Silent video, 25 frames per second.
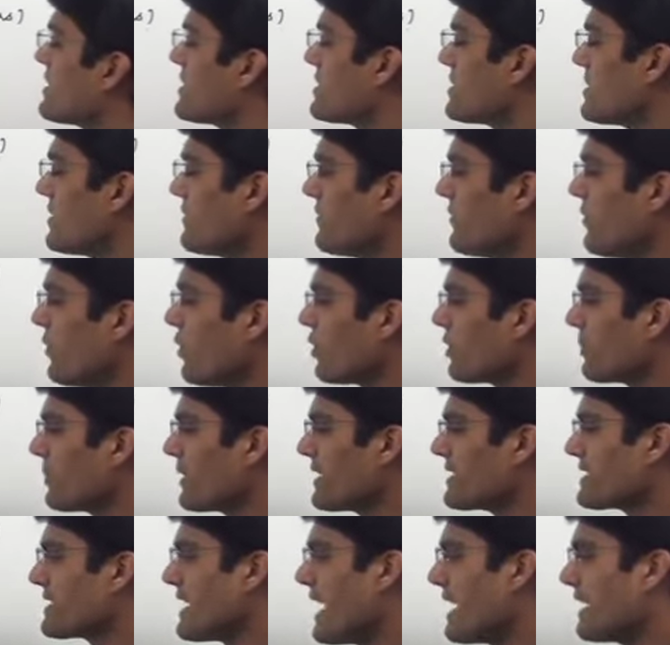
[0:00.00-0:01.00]
64
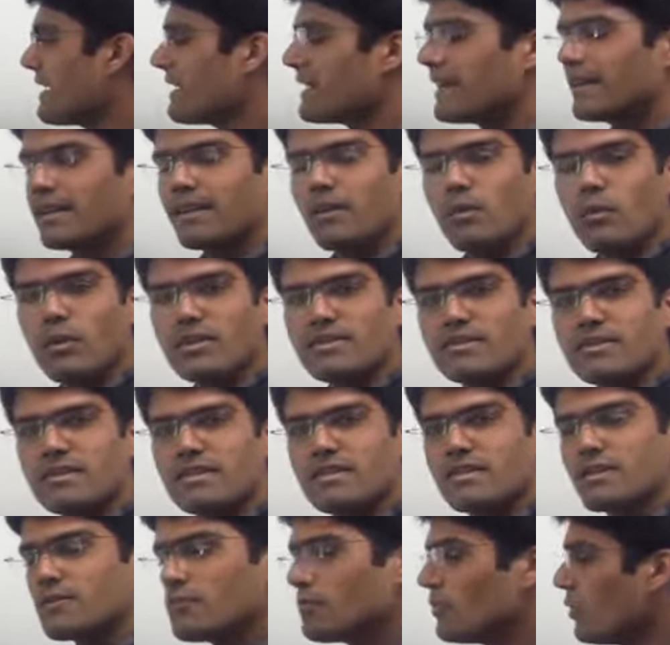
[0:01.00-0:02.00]
plus 100,
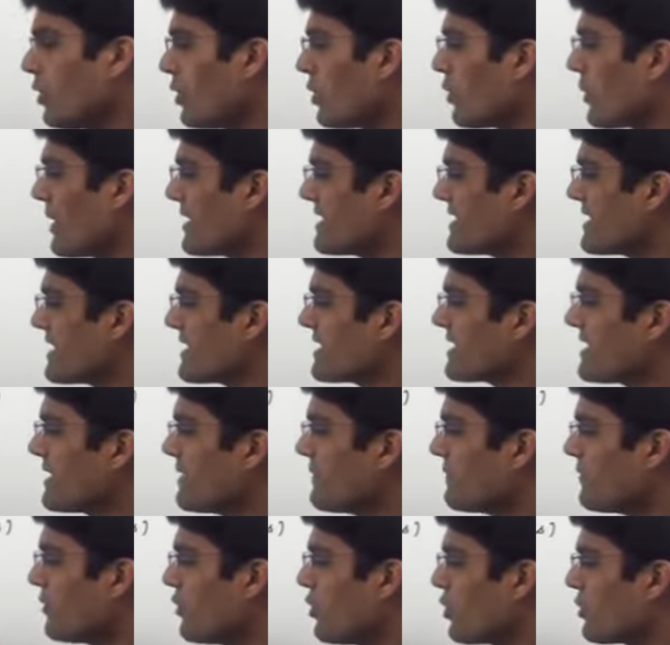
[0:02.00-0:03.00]
164,
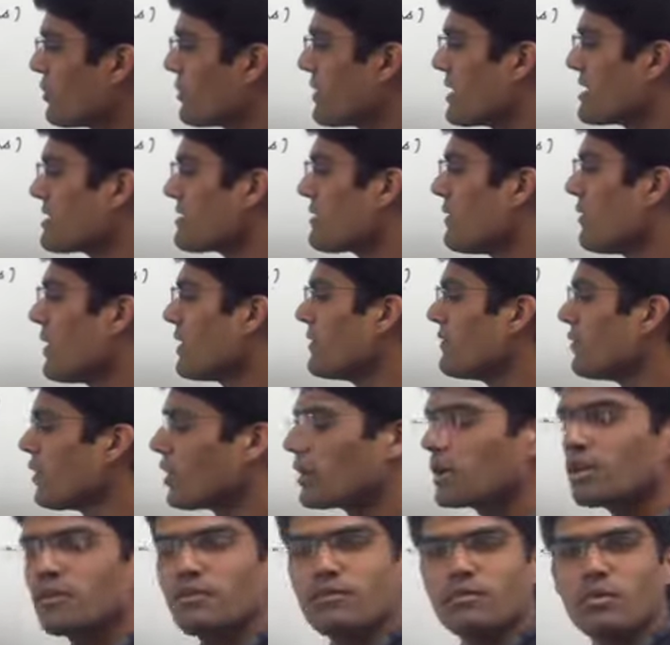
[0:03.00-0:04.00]
164 plus
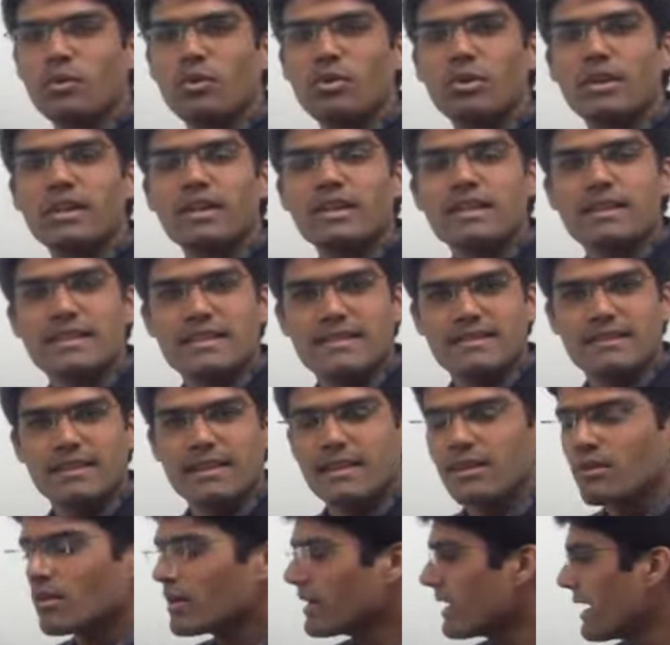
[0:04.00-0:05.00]
144 is
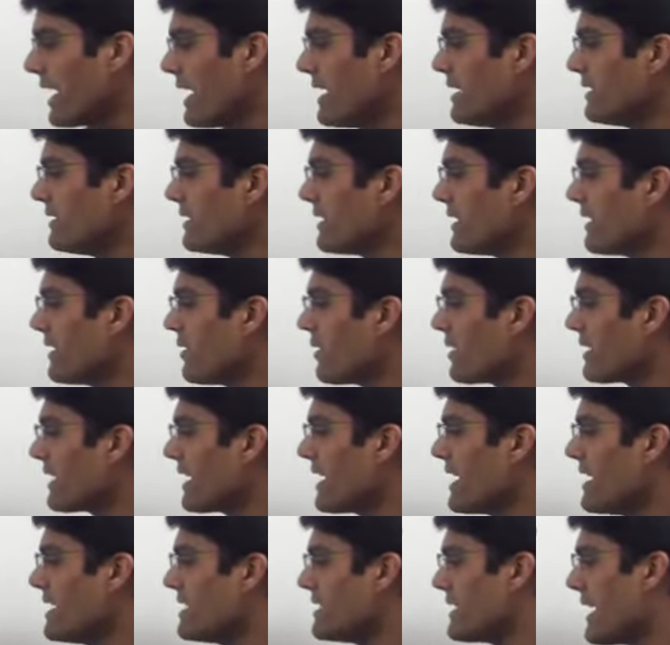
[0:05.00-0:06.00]
308,
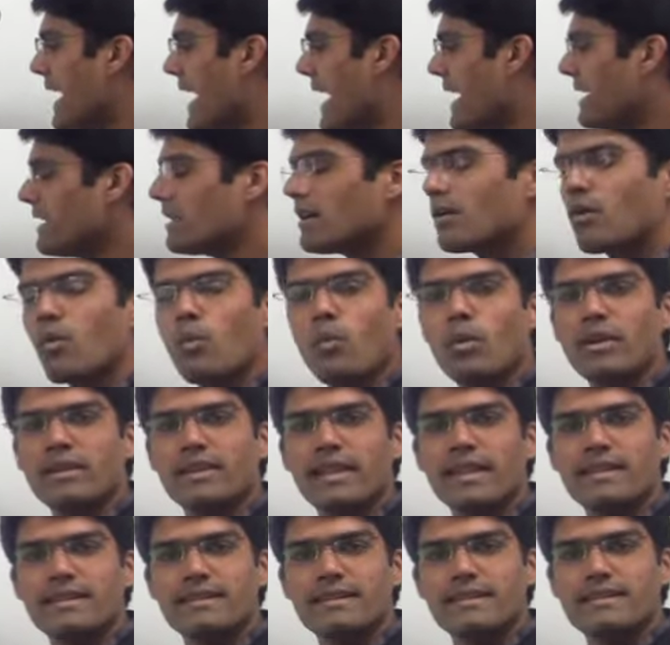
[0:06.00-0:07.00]
308 and
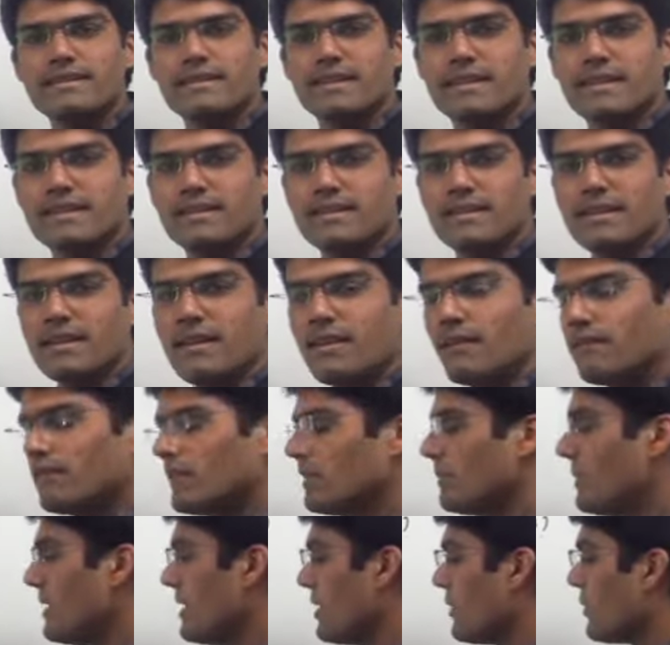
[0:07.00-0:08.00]
196
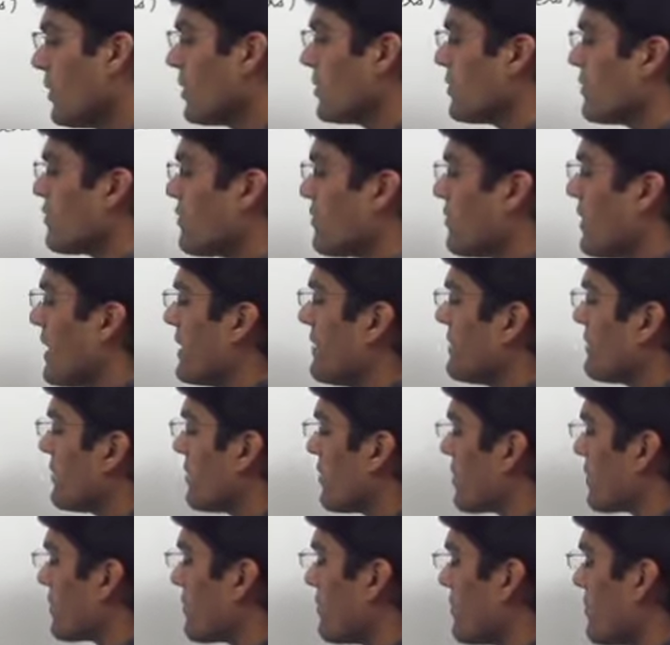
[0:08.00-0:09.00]
will be equal to
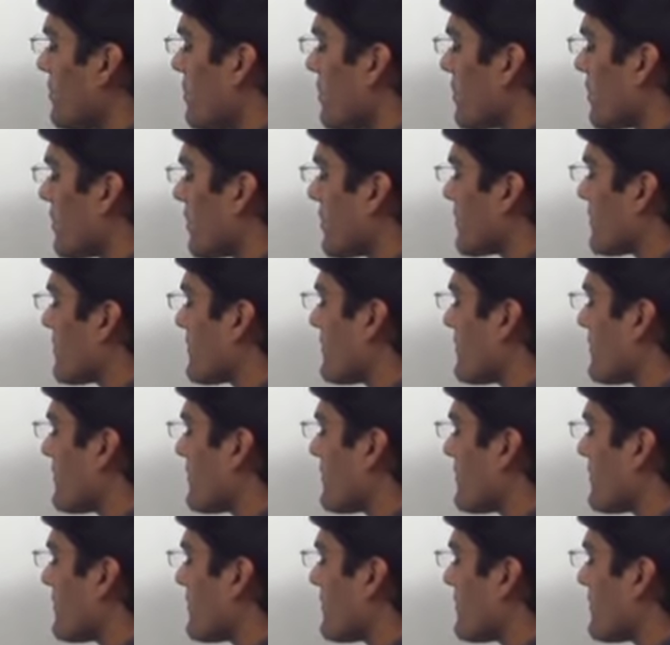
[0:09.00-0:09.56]
504.